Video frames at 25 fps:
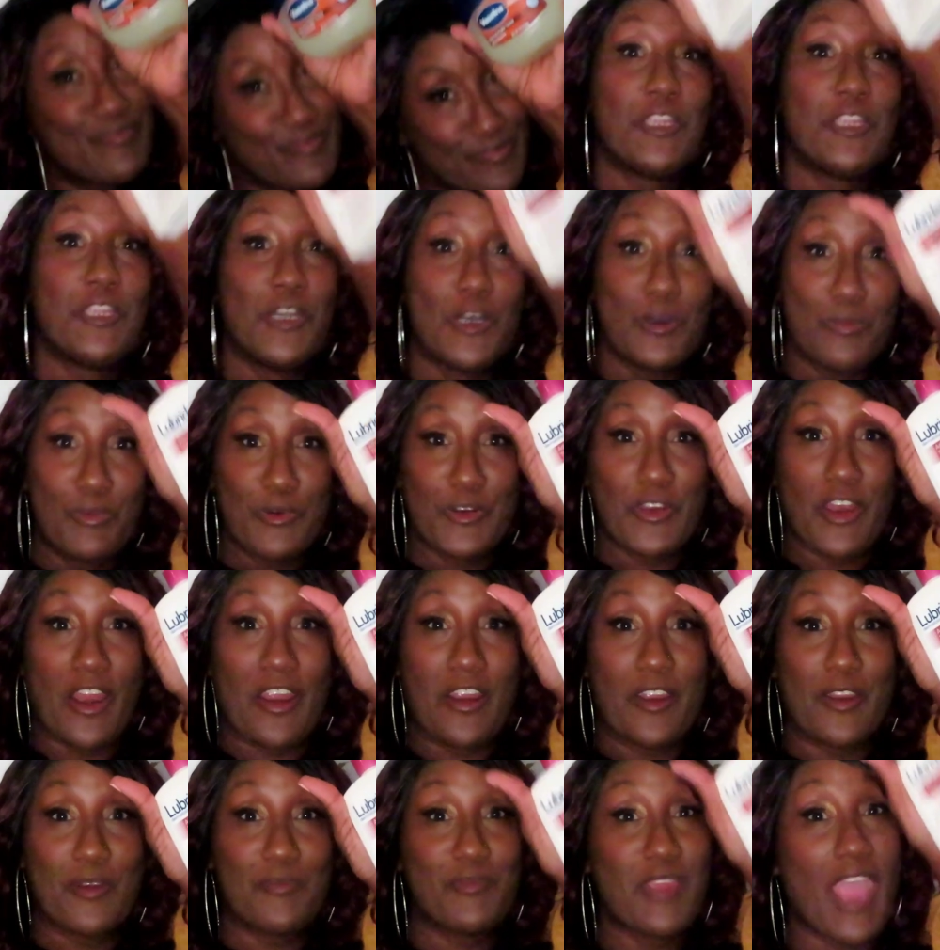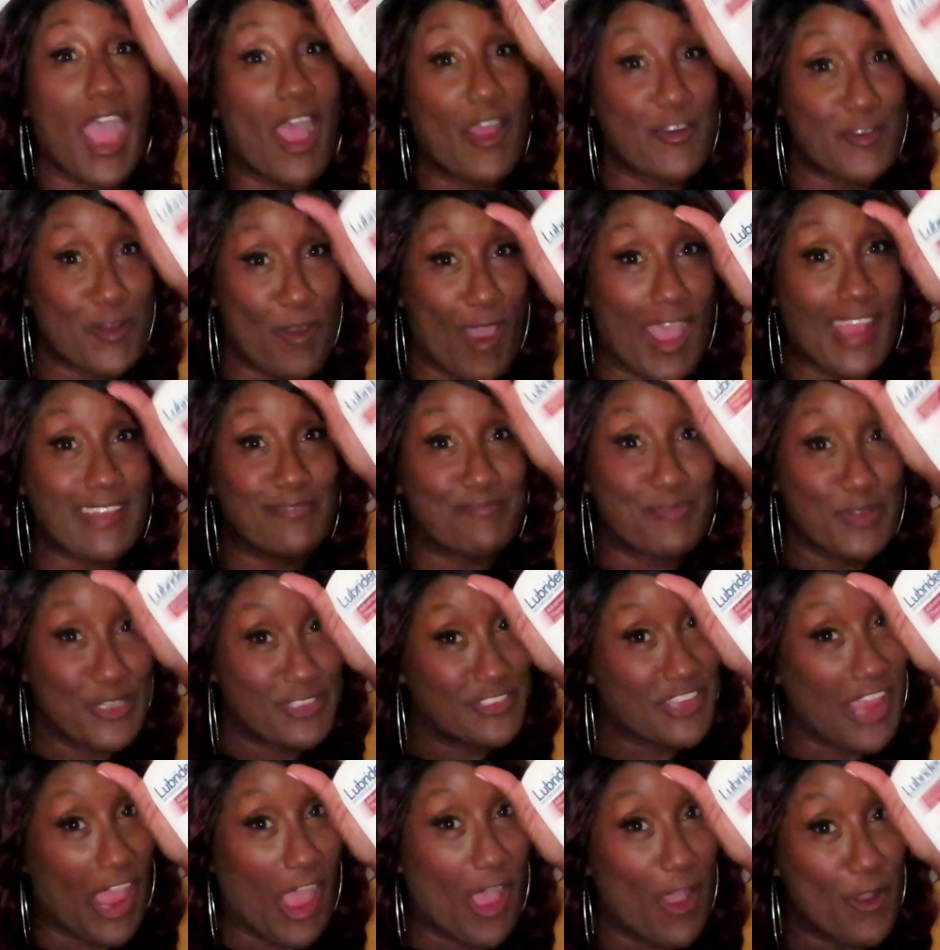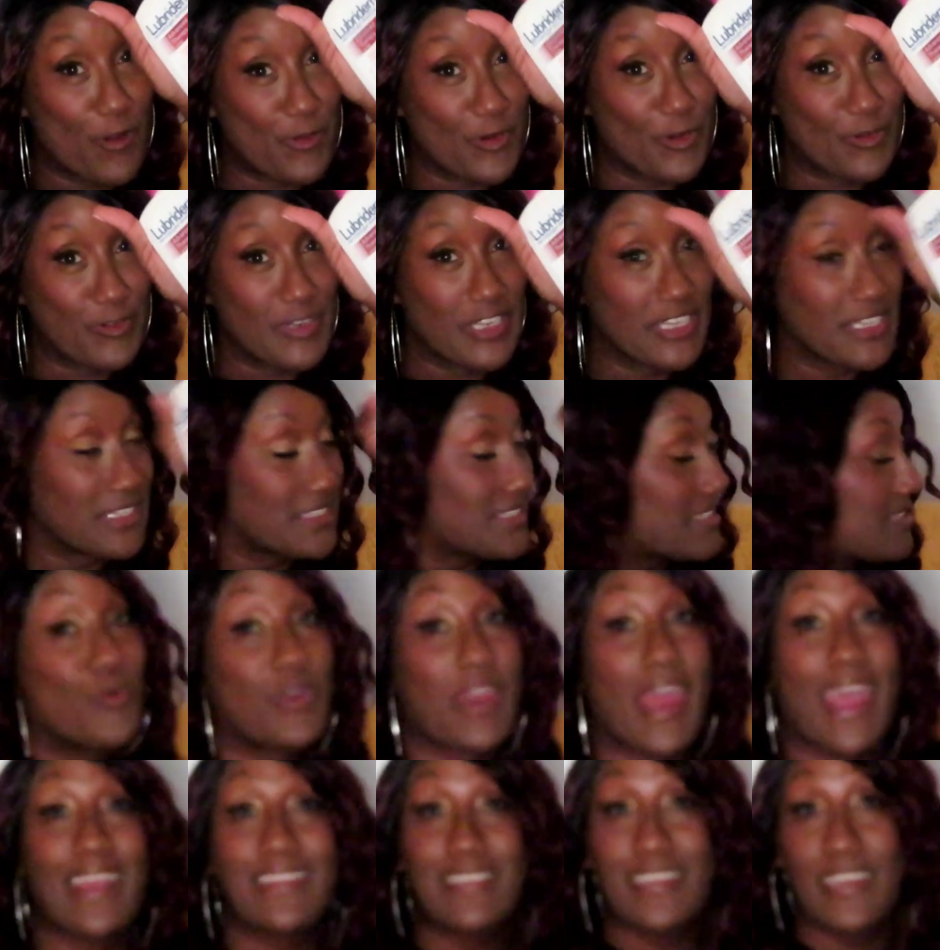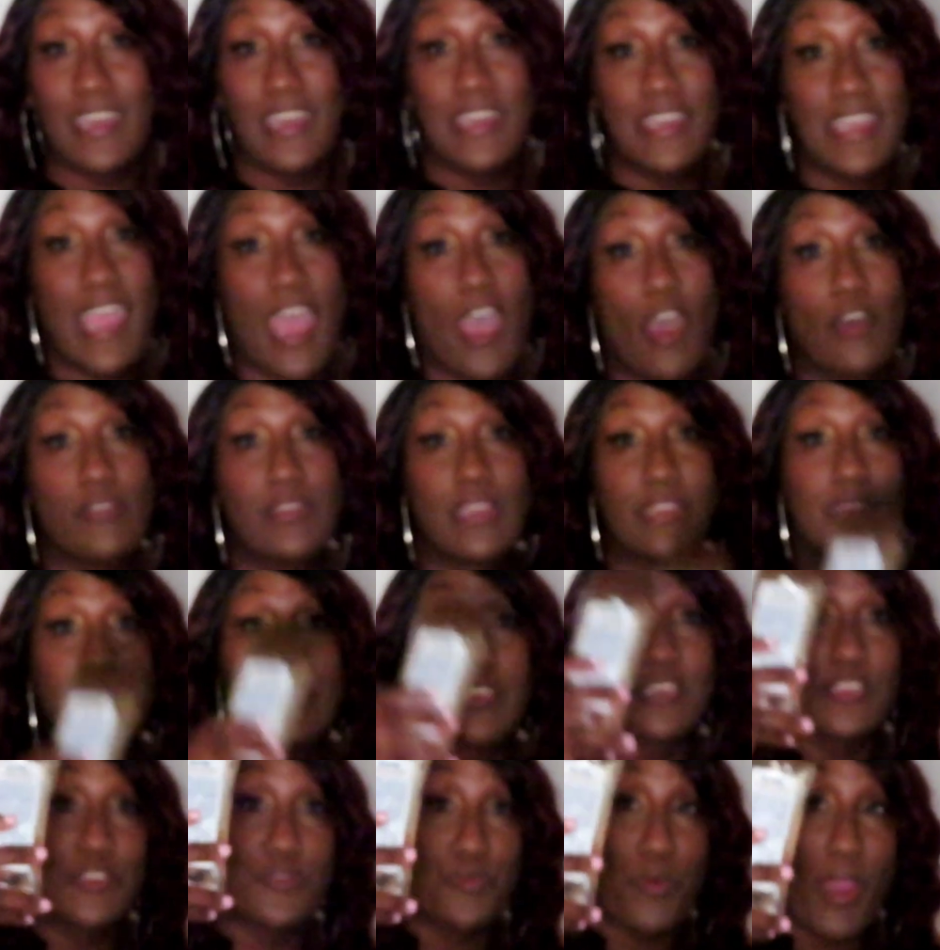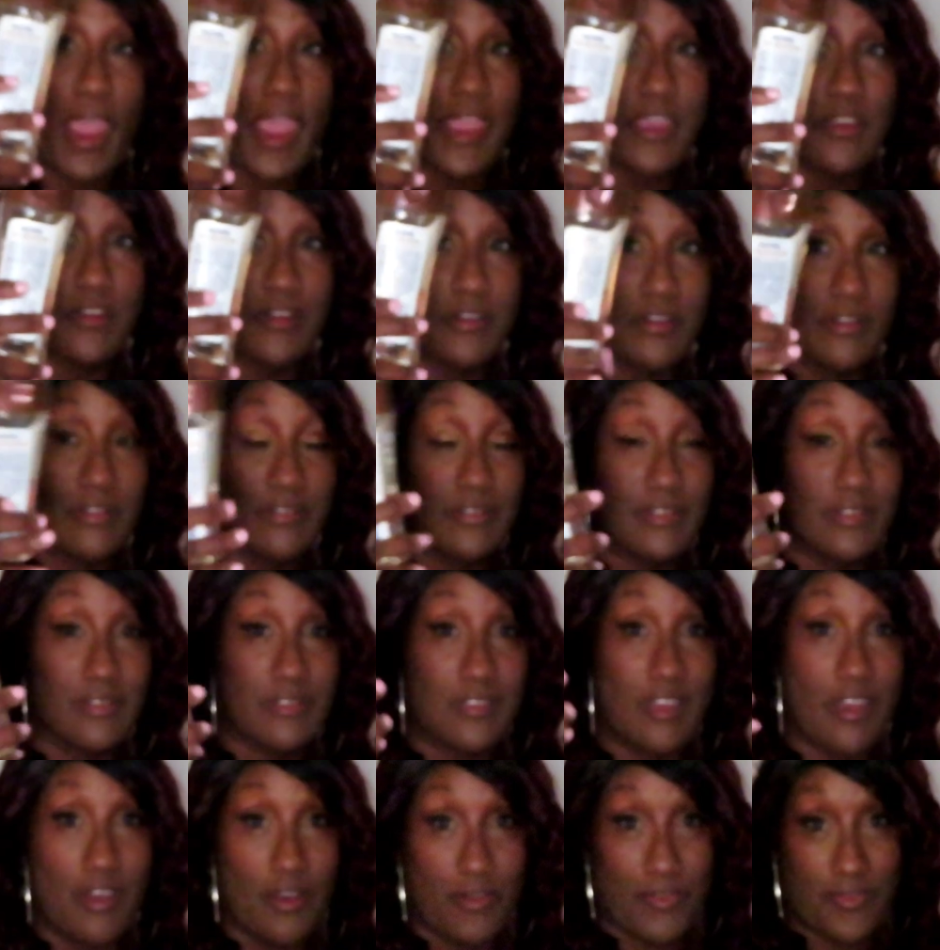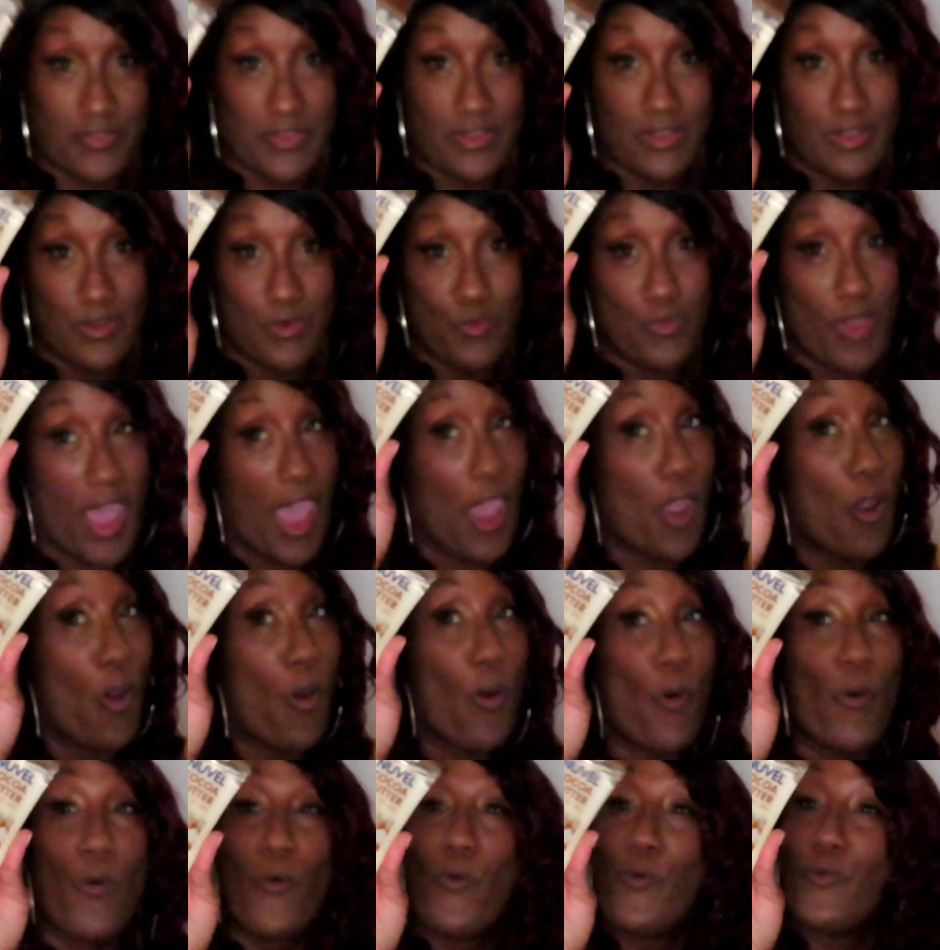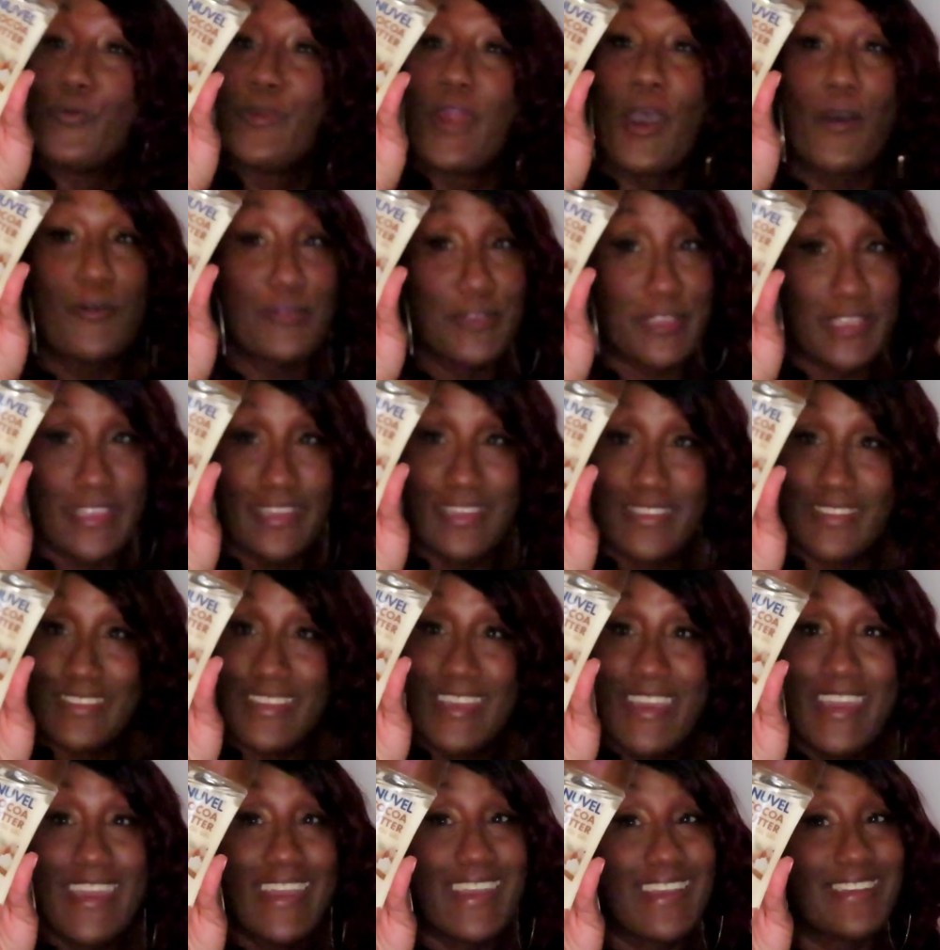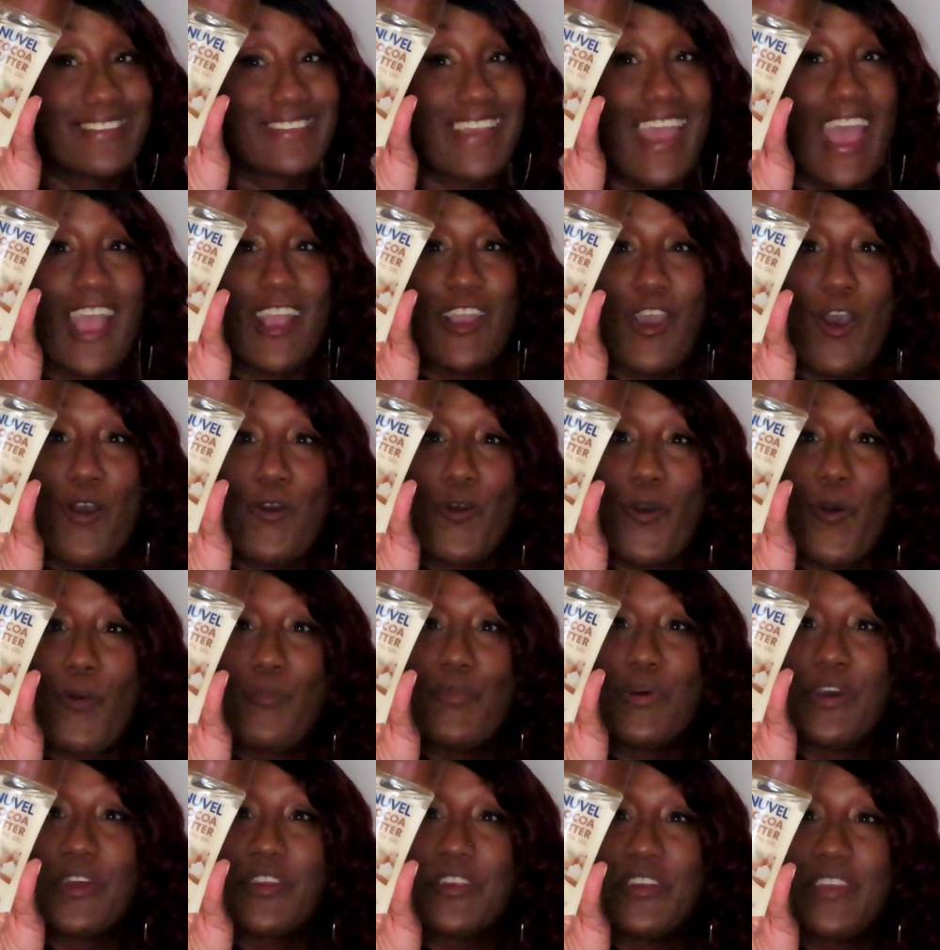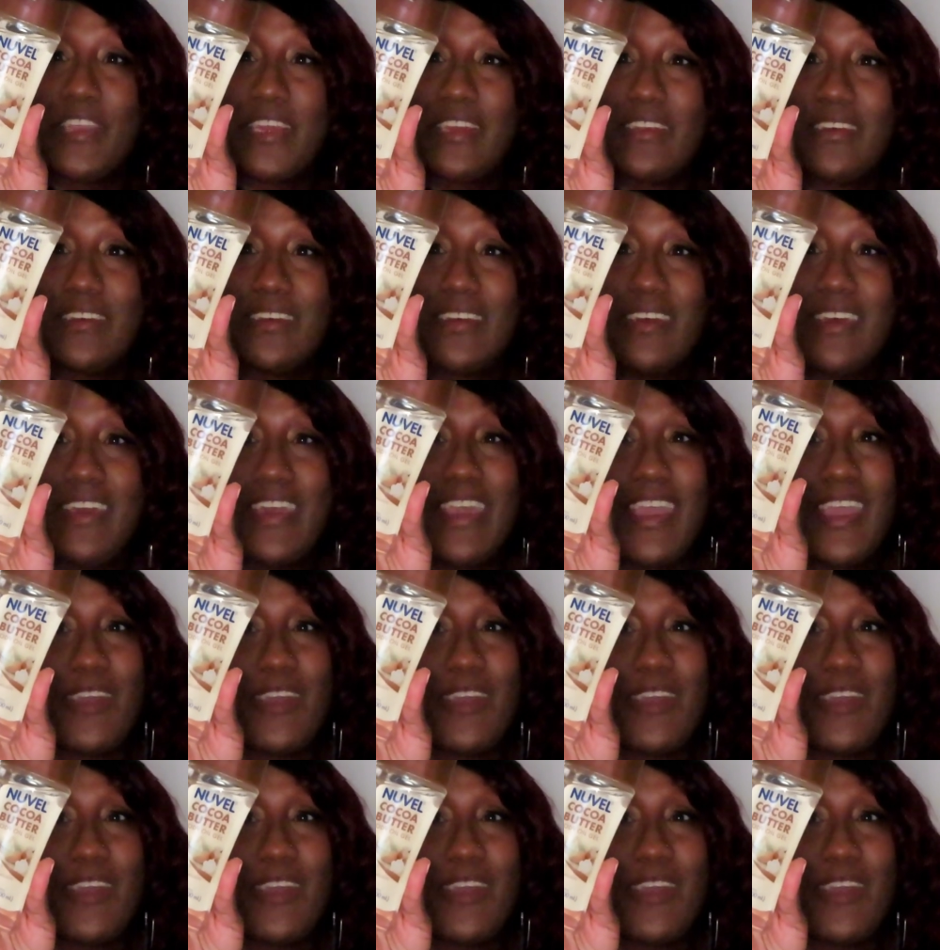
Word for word: Lubriderm. Y'all know I put y'all on on this. When I tell y'all that this right here stuff, I don't know sis, it's got cocoa butter in it.